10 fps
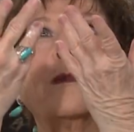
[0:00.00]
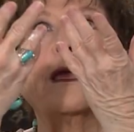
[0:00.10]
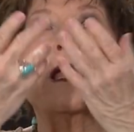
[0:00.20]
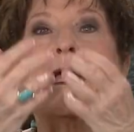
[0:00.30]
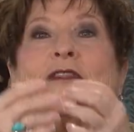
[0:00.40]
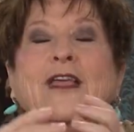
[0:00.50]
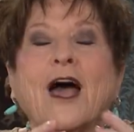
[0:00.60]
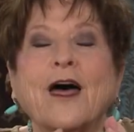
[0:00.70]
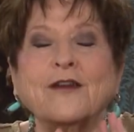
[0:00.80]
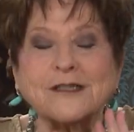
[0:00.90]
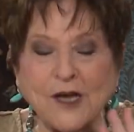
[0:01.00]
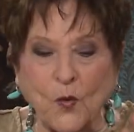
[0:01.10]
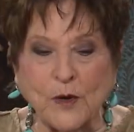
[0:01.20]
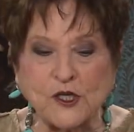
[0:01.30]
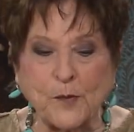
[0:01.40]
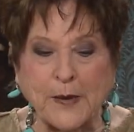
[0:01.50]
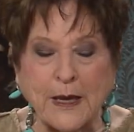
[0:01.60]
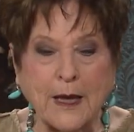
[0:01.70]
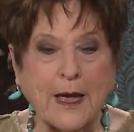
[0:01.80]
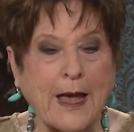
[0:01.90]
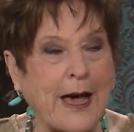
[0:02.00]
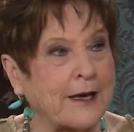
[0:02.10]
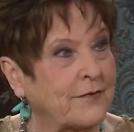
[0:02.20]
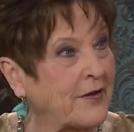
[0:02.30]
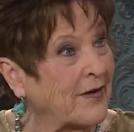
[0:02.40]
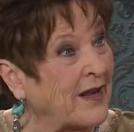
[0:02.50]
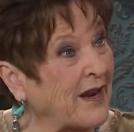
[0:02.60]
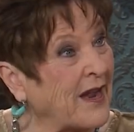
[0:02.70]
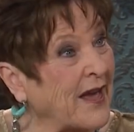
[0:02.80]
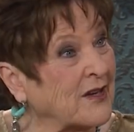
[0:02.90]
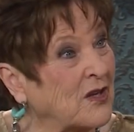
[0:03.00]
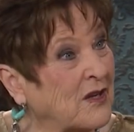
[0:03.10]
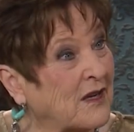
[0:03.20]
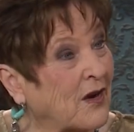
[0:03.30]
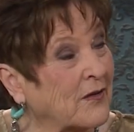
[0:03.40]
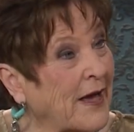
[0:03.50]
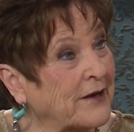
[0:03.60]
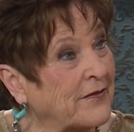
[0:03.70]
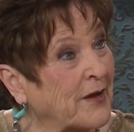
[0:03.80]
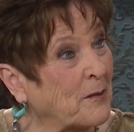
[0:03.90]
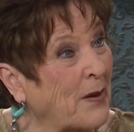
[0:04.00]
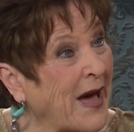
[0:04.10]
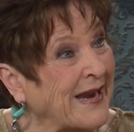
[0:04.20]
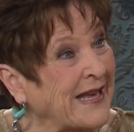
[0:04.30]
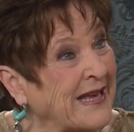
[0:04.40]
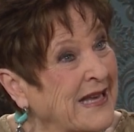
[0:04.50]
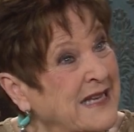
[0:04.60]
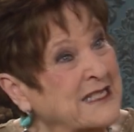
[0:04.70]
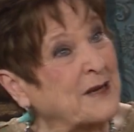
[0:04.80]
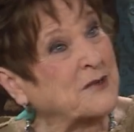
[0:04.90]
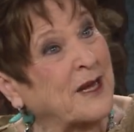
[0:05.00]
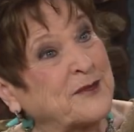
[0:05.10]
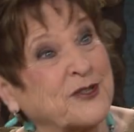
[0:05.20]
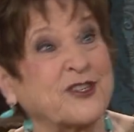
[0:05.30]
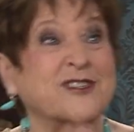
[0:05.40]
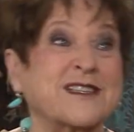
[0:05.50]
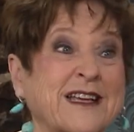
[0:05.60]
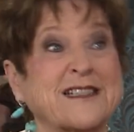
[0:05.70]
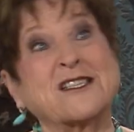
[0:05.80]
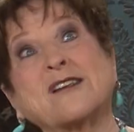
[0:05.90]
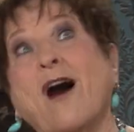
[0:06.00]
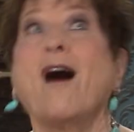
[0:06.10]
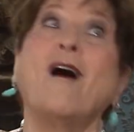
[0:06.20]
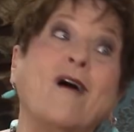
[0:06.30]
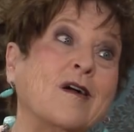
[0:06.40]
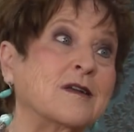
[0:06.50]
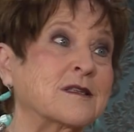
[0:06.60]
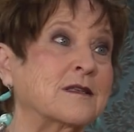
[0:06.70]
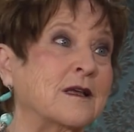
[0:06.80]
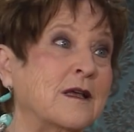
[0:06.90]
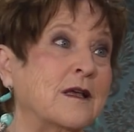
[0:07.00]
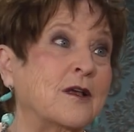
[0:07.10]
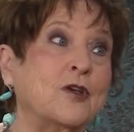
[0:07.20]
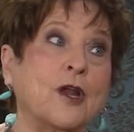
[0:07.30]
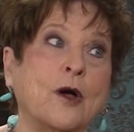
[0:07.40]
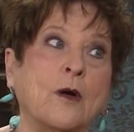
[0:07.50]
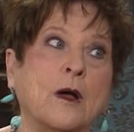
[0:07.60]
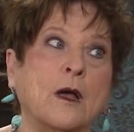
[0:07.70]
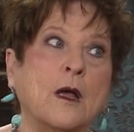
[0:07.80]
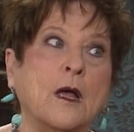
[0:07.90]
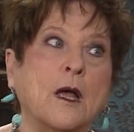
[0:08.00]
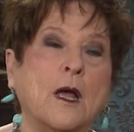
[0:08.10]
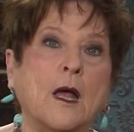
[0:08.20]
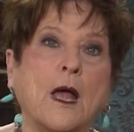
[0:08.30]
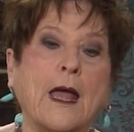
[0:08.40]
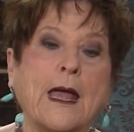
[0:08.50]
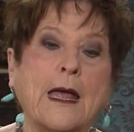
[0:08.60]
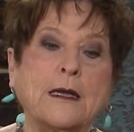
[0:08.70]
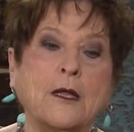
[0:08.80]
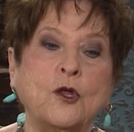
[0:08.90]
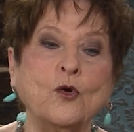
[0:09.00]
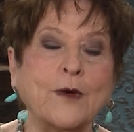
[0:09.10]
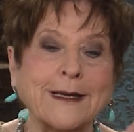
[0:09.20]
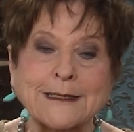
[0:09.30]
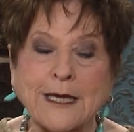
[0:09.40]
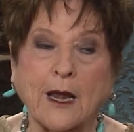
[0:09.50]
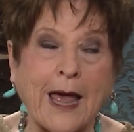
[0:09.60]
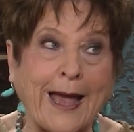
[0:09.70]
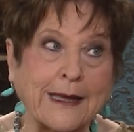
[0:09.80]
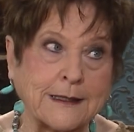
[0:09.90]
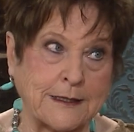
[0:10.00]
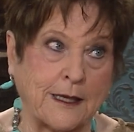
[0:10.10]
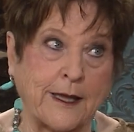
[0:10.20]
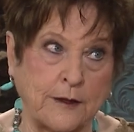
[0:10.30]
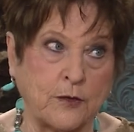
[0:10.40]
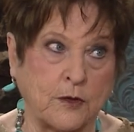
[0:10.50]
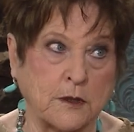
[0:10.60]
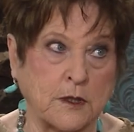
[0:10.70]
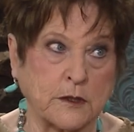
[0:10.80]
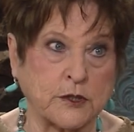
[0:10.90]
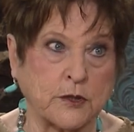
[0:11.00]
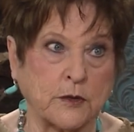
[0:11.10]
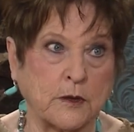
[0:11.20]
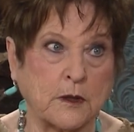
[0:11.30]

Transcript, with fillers: me. The others are worshiping out of their intellect or out of their body. Sometimes they're just singing songs, mm-hmm. you know. And you can tell, I can tell, I know you can tell too.